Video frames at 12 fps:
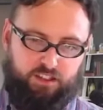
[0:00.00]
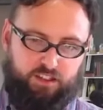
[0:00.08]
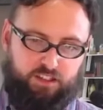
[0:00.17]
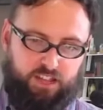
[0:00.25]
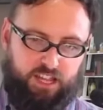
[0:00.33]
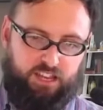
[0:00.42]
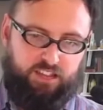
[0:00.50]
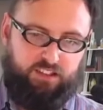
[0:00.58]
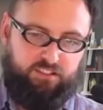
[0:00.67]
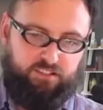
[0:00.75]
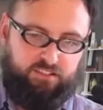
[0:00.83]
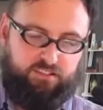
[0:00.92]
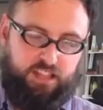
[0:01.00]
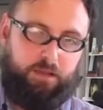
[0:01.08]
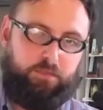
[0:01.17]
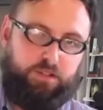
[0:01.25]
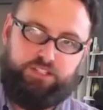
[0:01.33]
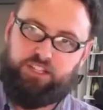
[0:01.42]
And he is
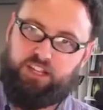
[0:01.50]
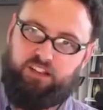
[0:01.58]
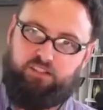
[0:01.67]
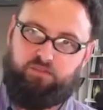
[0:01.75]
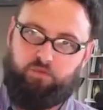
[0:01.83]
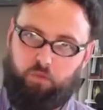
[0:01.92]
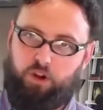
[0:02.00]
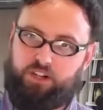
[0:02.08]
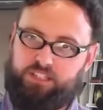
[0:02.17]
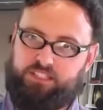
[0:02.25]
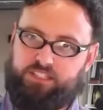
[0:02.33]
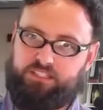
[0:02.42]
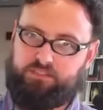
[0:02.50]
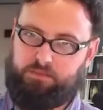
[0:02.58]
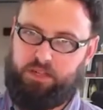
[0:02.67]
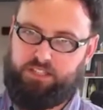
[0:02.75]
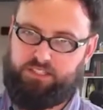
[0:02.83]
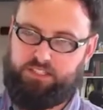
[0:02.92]
establishing his works and his
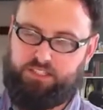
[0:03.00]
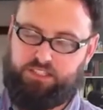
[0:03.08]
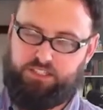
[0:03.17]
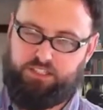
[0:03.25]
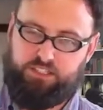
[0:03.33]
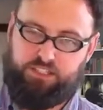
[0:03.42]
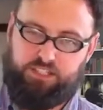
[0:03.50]
message